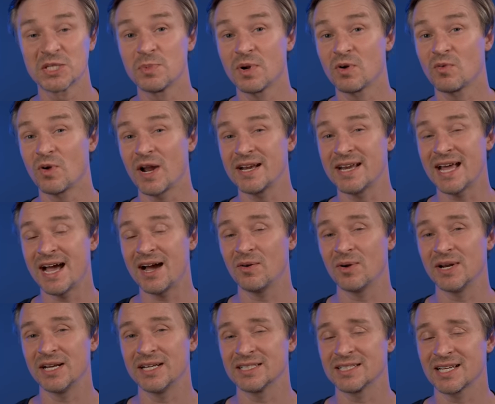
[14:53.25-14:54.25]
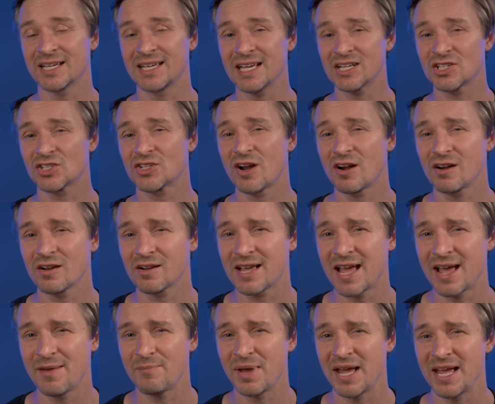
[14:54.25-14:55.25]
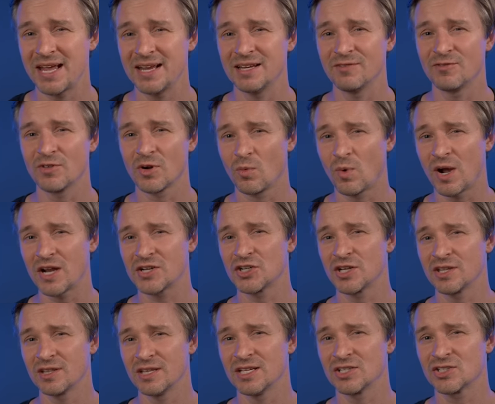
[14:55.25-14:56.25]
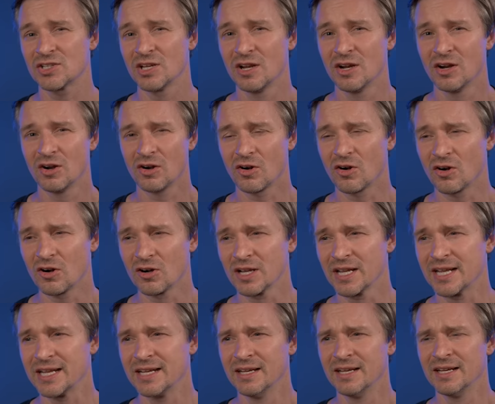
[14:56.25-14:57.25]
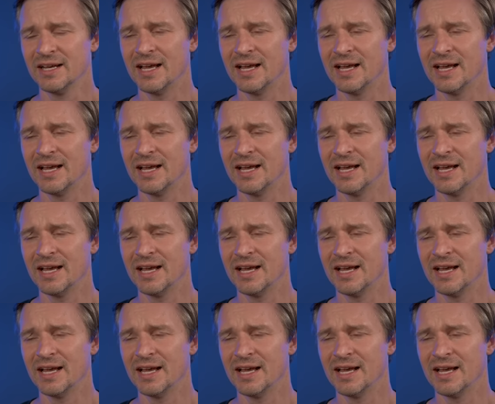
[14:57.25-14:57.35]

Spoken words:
but right now it is a Kickstarter campaign if you're watching this early,